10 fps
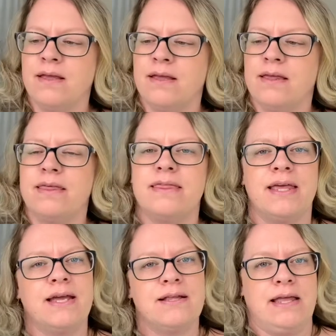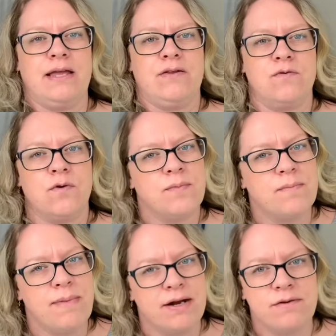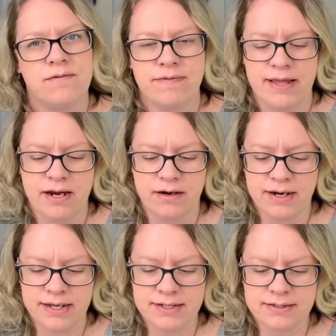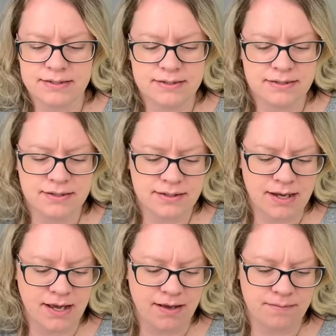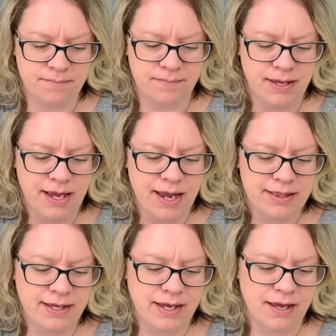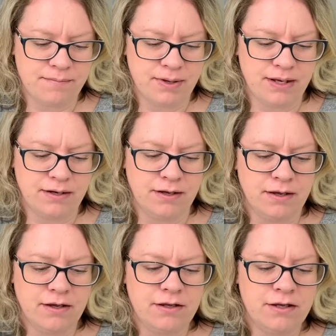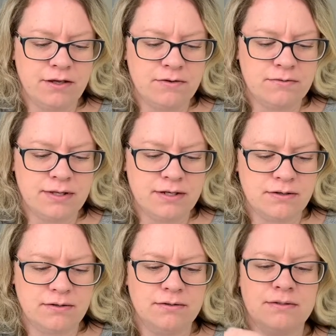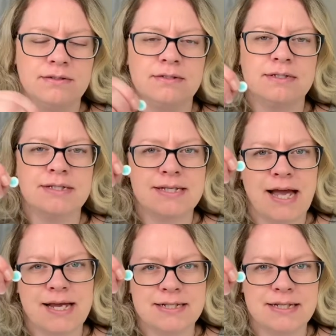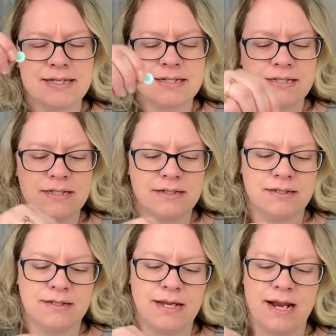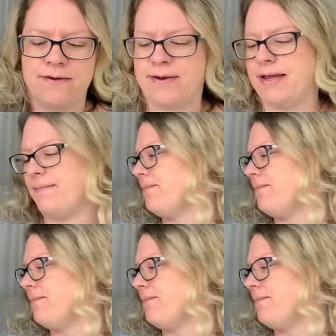thick like normal metal flare is, and they come in cute little sizes. And anyway,